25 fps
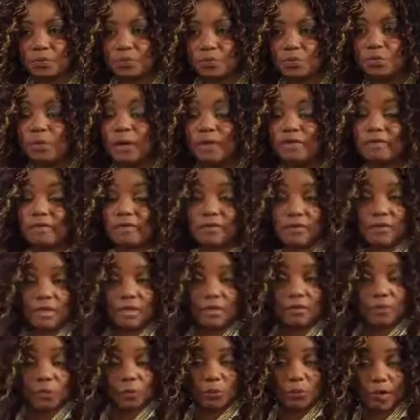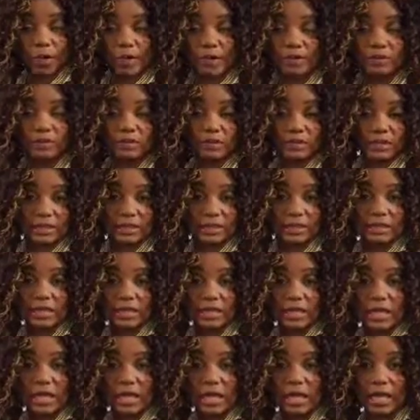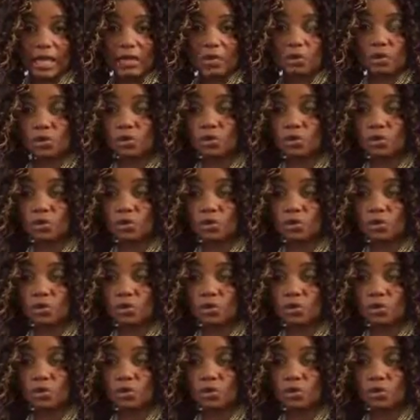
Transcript: who have lived bravely and